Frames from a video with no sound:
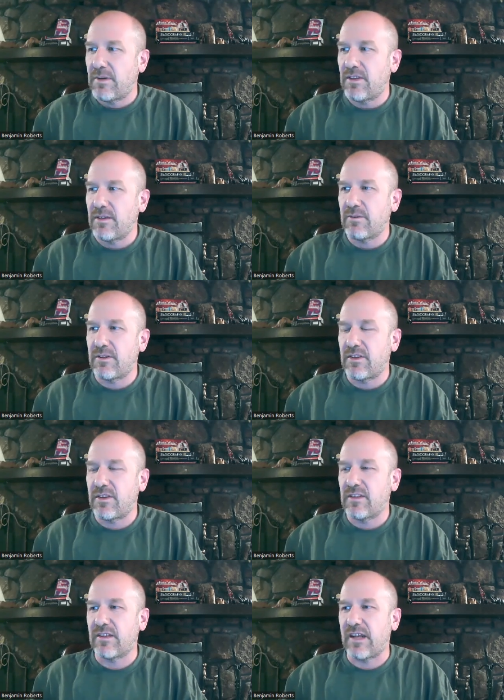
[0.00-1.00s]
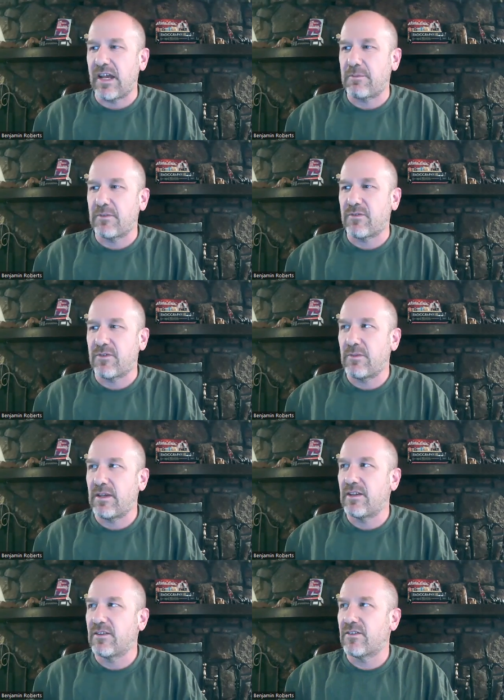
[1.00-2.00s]
But I think one of the things that happens for
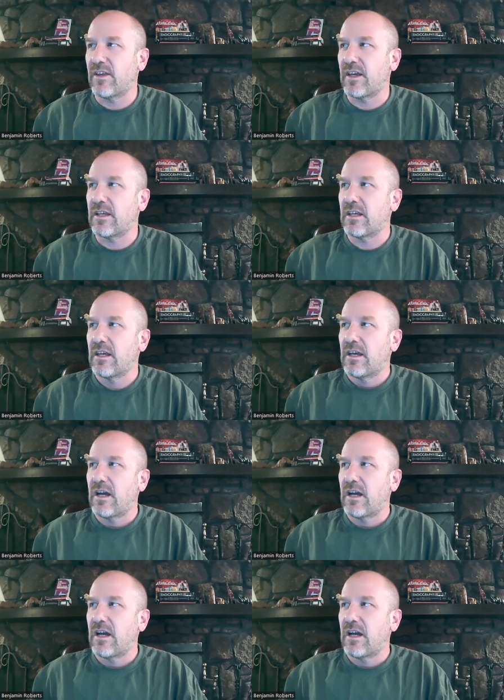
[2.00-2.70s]
me is like